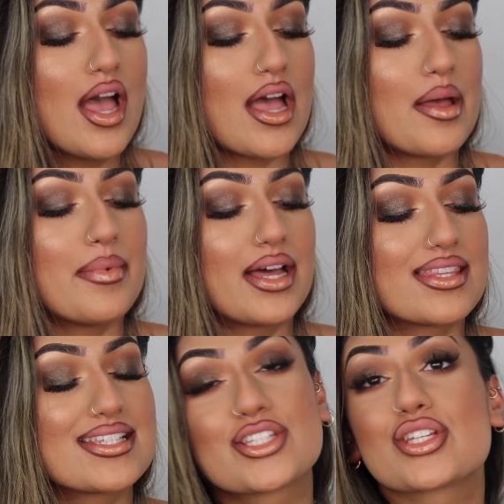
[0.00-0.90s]

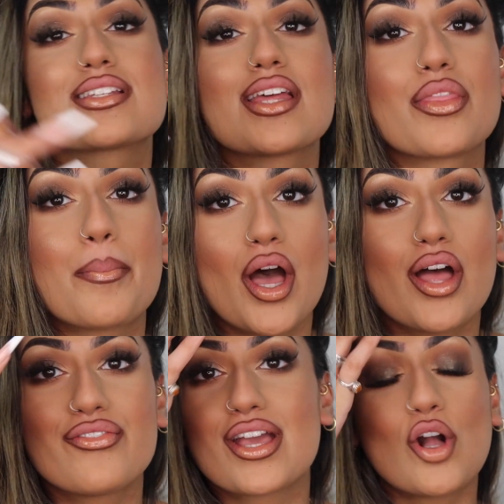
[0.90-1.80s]
and this is just the
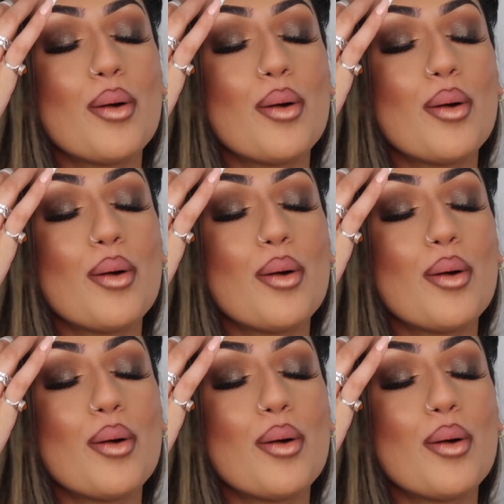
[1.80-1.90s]
perfect